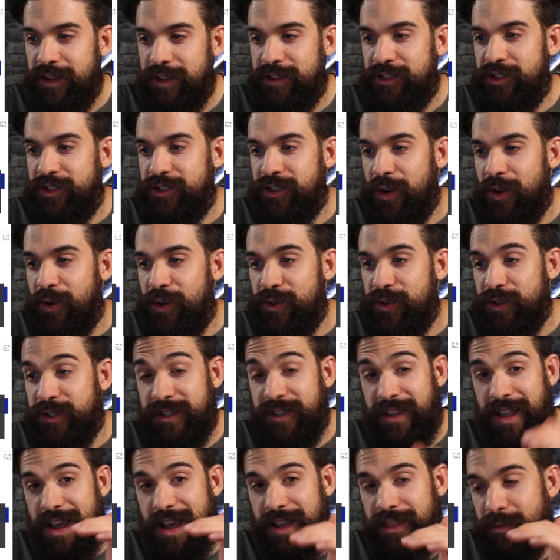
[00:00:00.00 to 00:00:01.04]
it
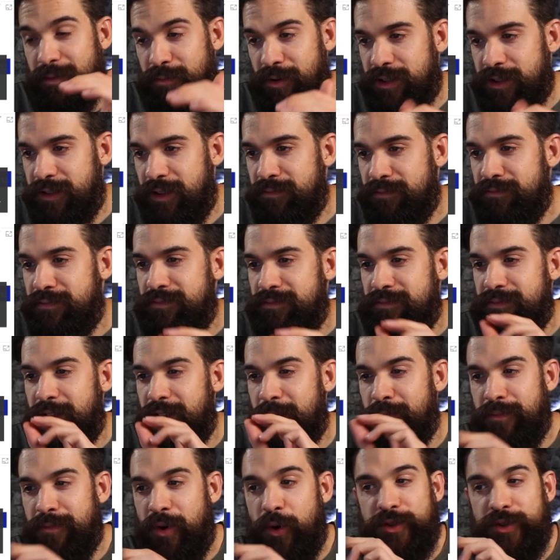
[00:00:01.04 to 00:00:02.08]
shows at the bottom
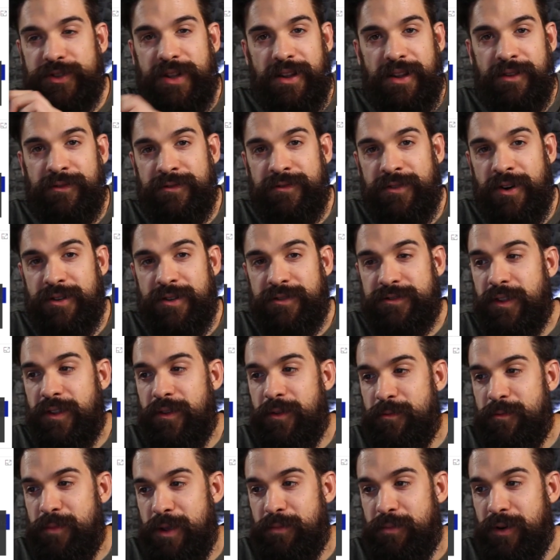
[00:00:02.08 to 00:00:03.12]
the most involved
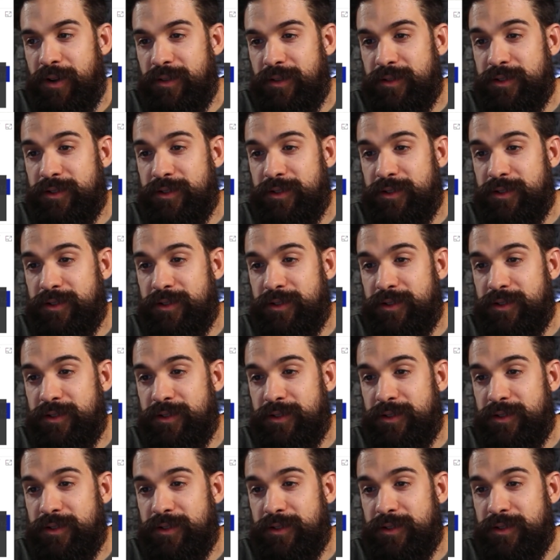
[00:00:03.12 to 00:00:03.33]
people.